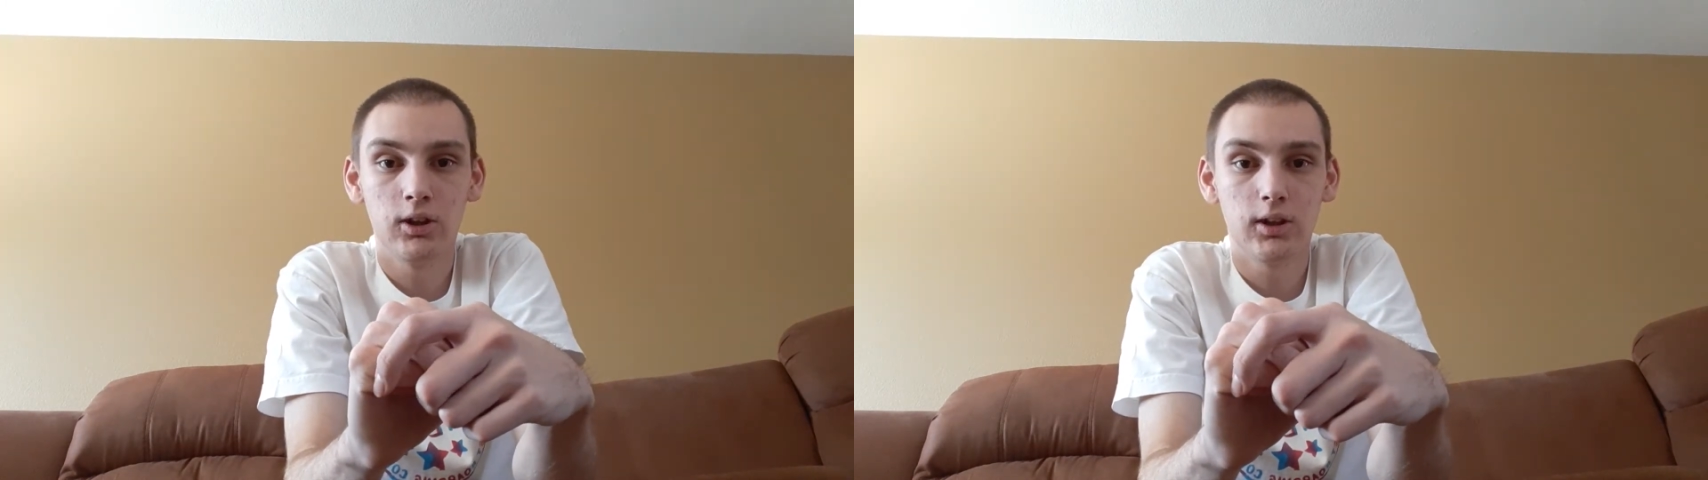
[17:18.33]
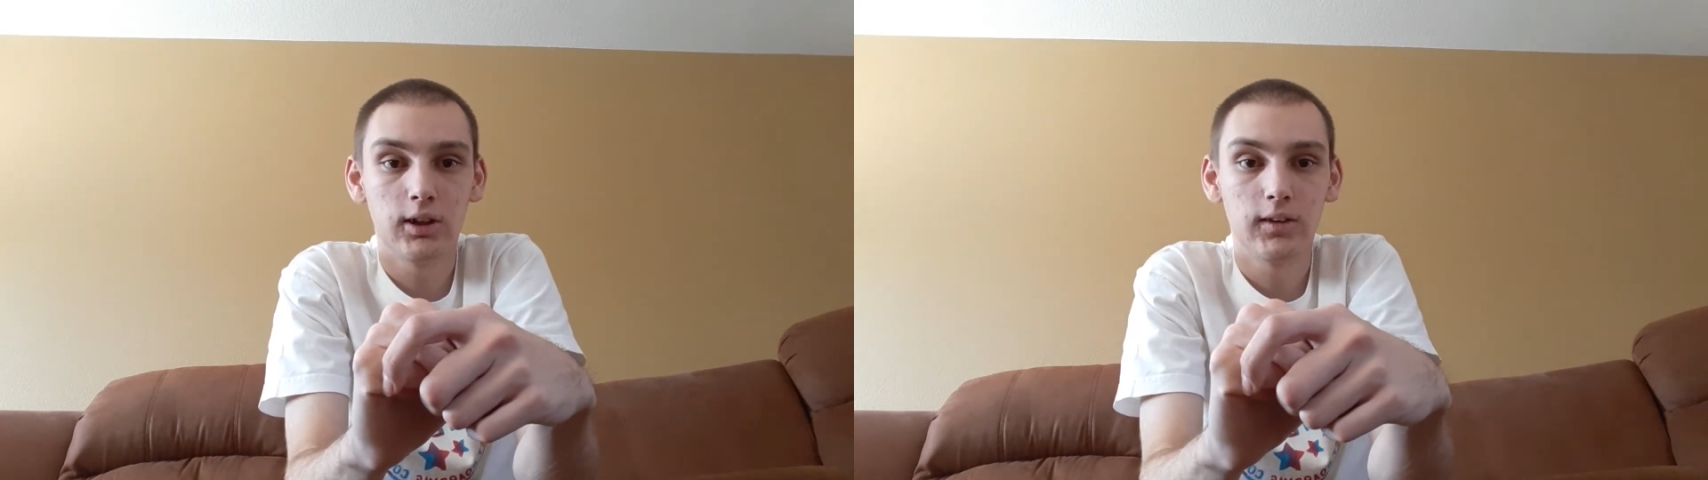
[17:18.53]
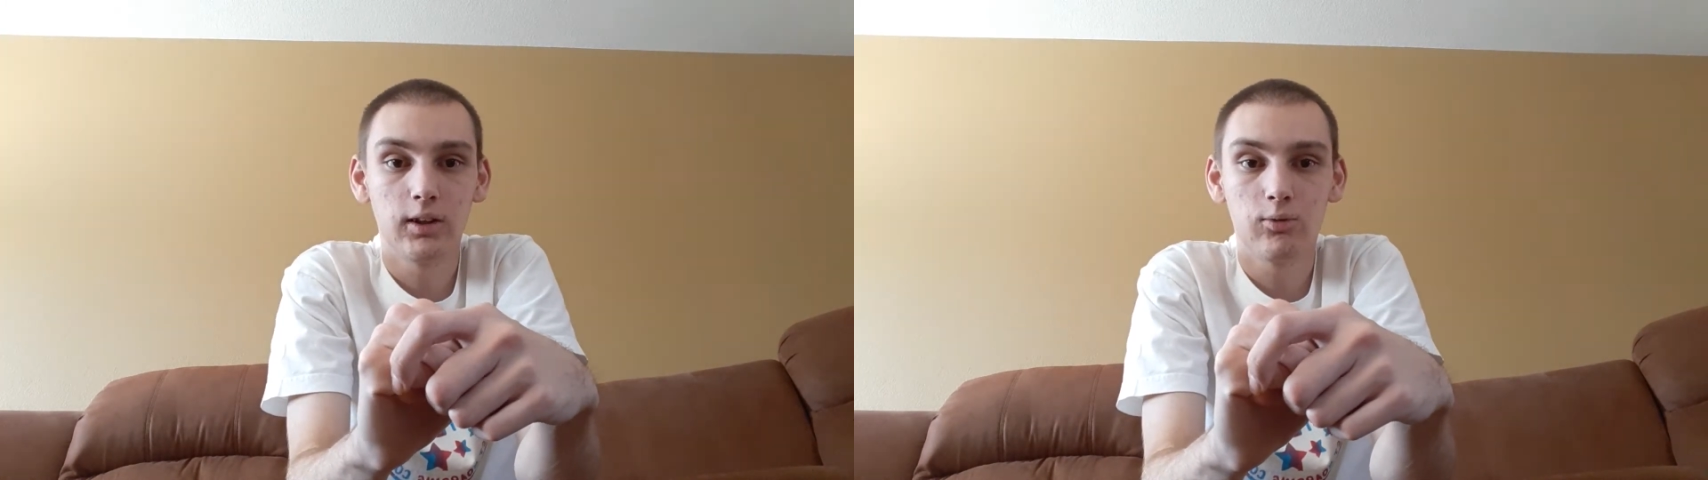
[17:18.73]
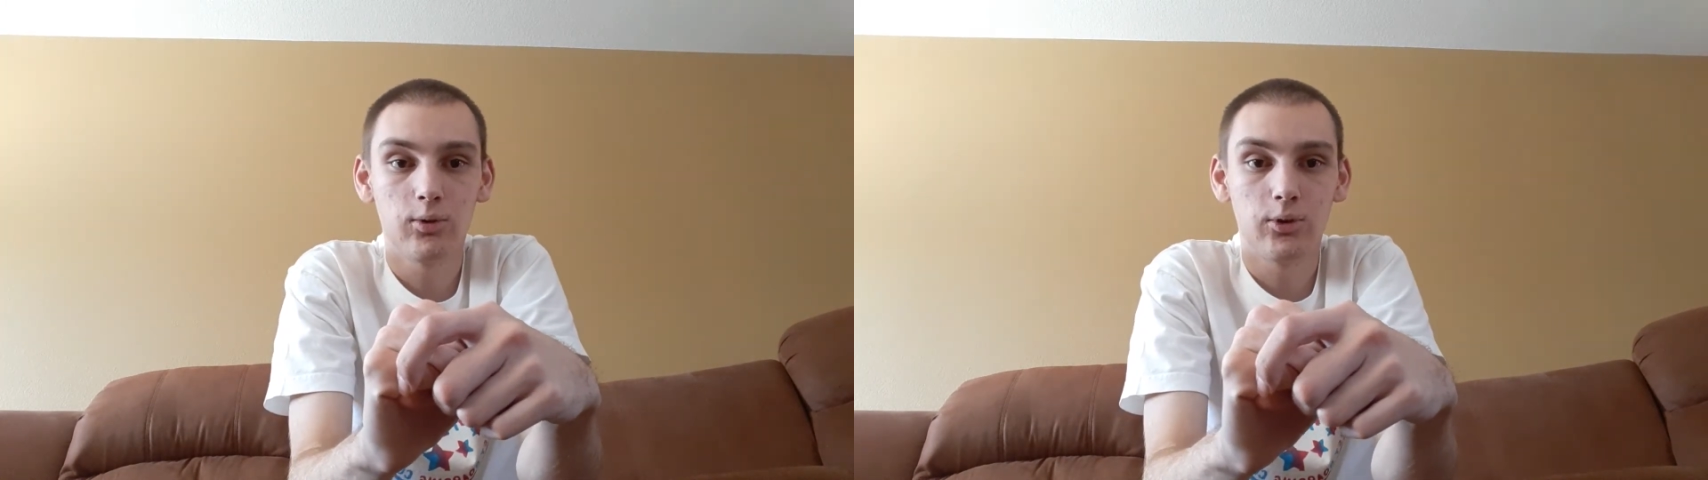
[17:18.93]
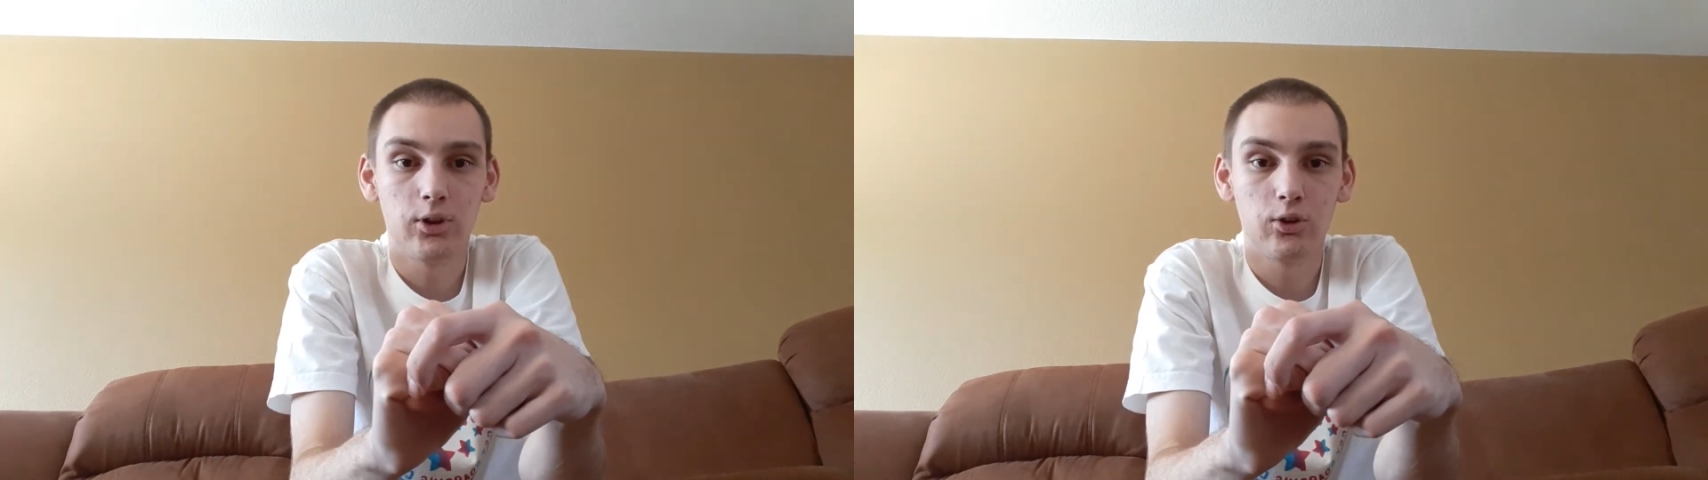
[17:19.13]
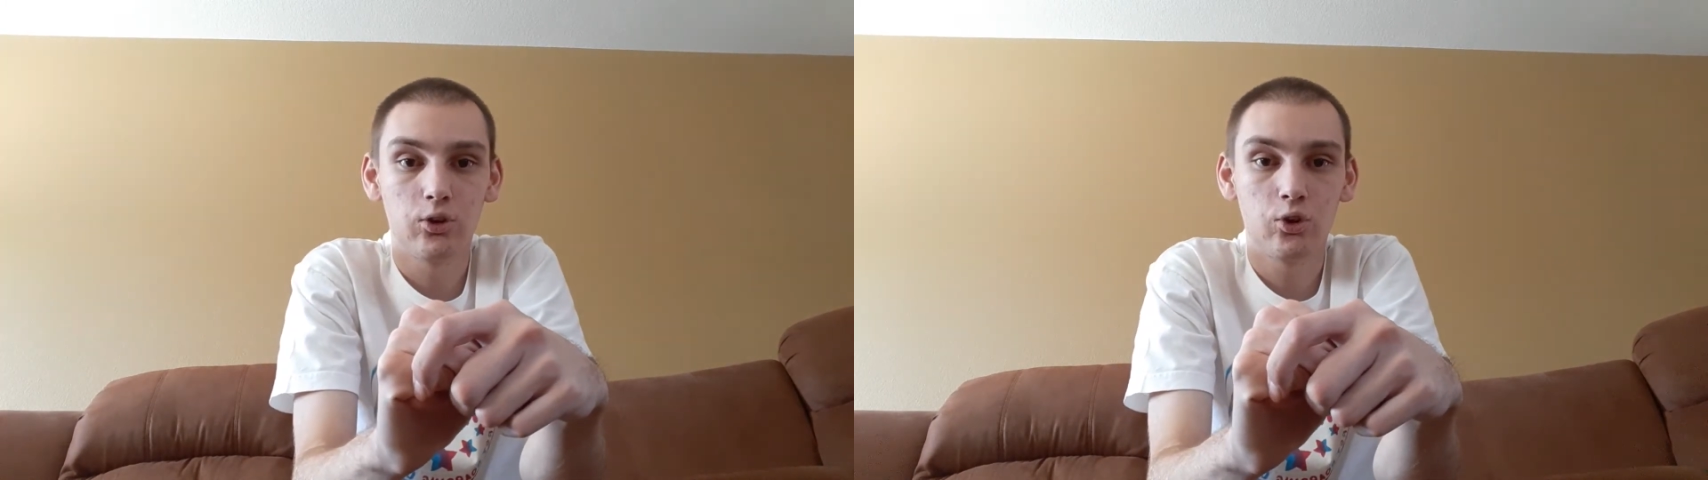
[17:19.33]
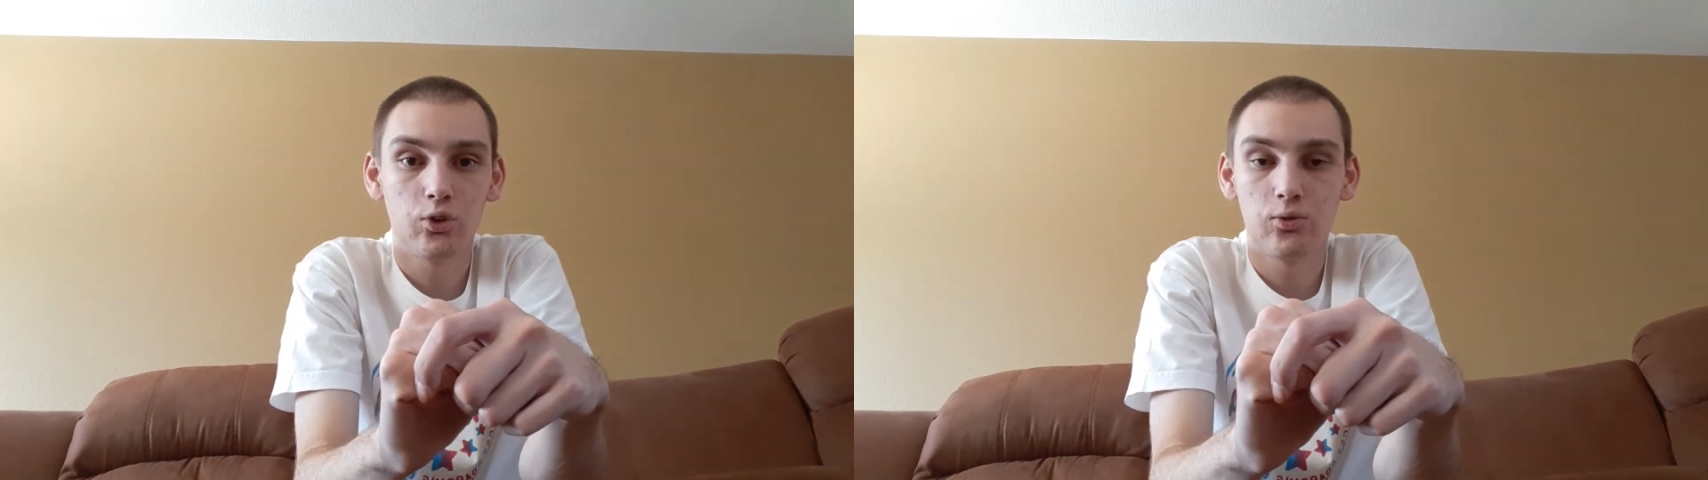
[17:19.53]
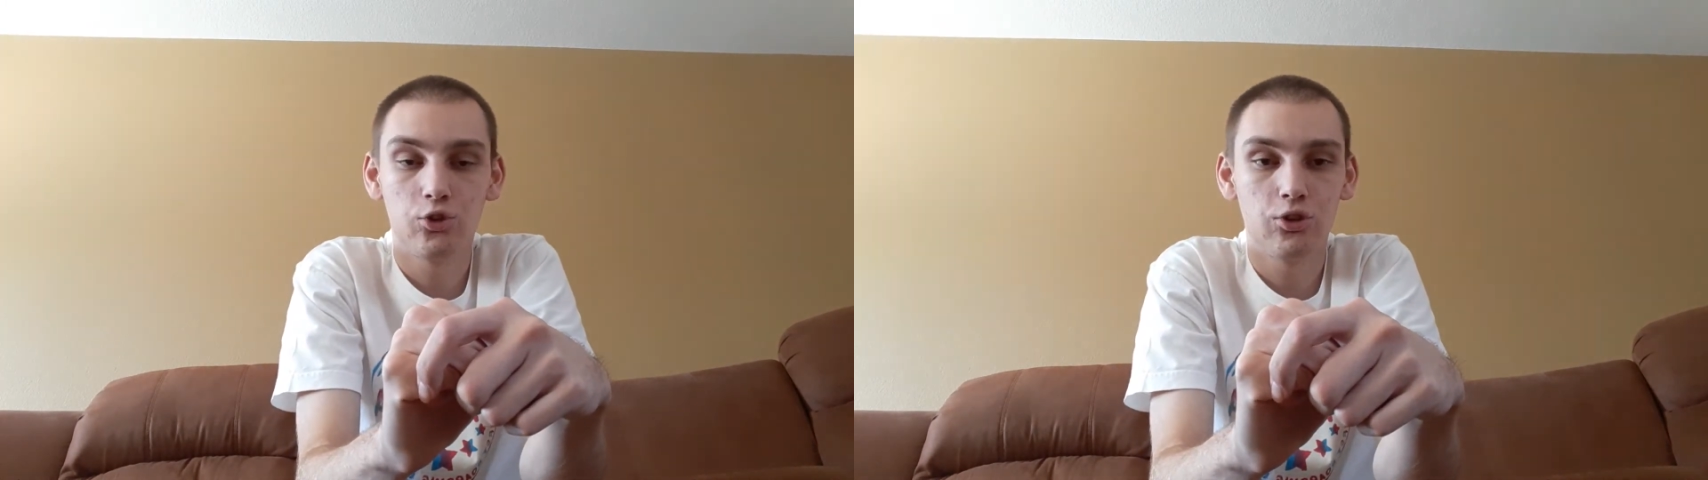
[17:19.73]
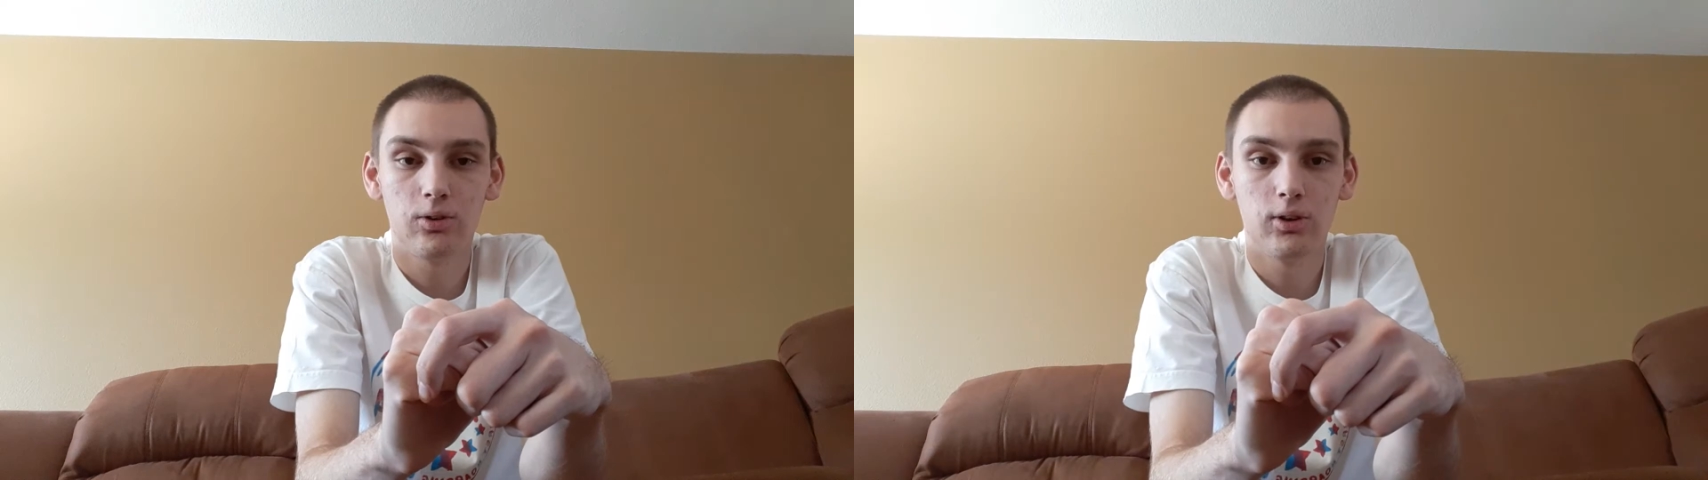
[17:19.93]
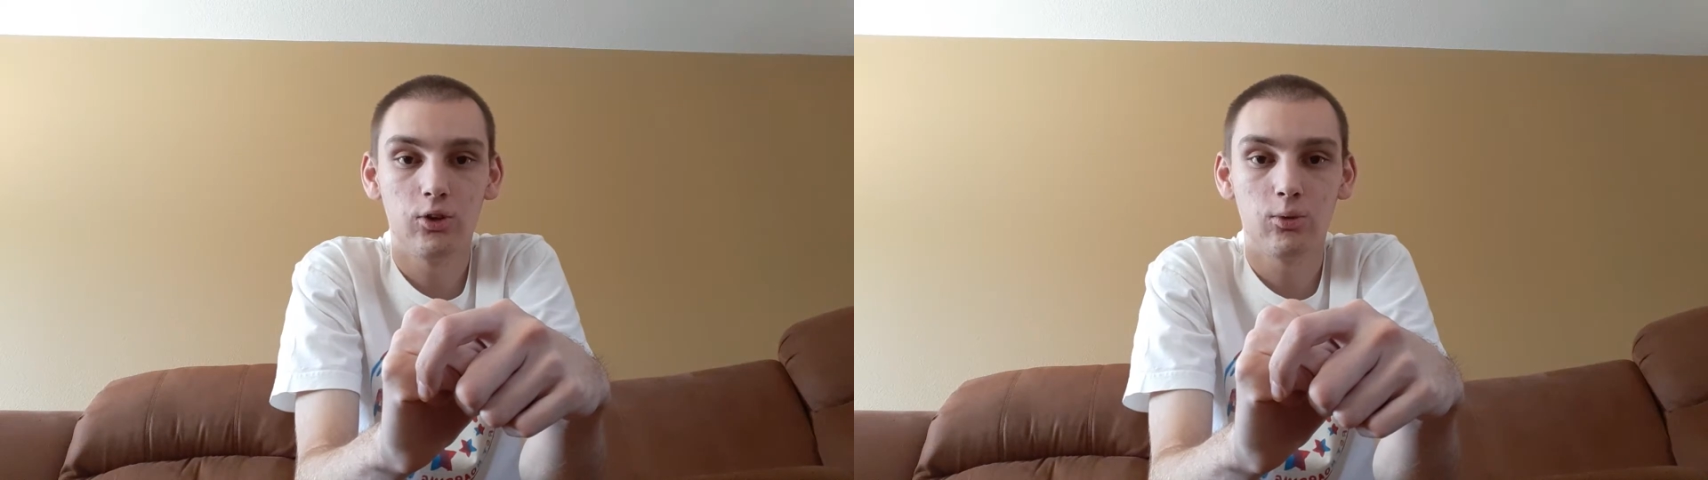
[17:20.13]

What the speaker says: I think for like surf charities